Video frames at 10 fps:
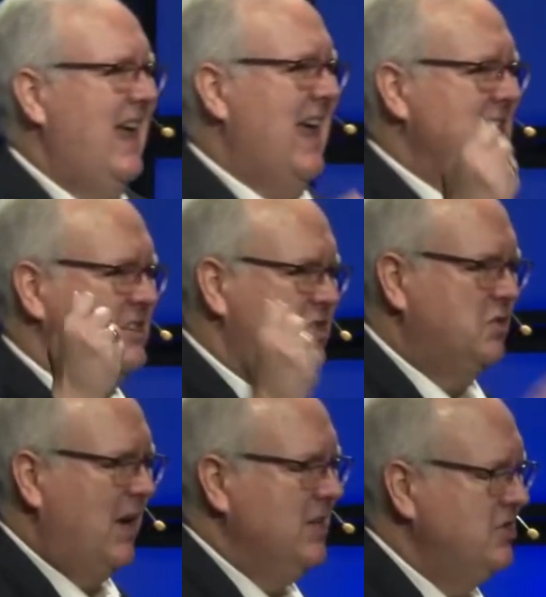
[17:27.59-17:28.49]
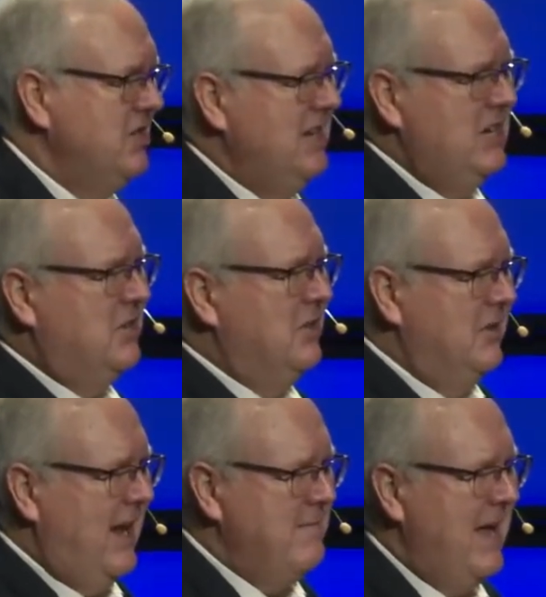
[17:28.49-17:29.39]
and destruction, eternal
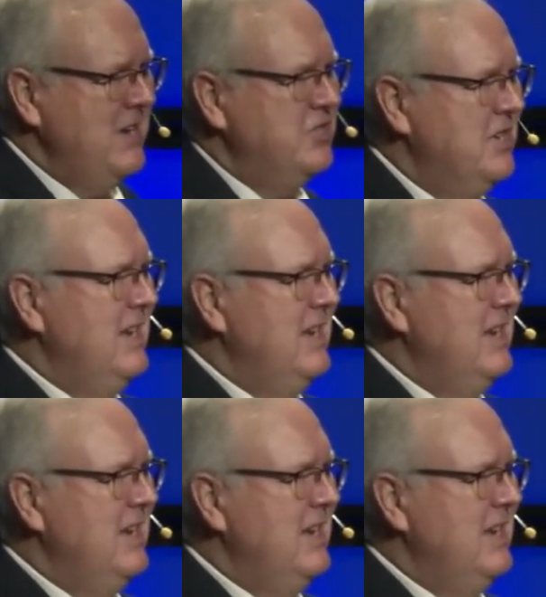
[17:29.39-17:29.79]
damnation.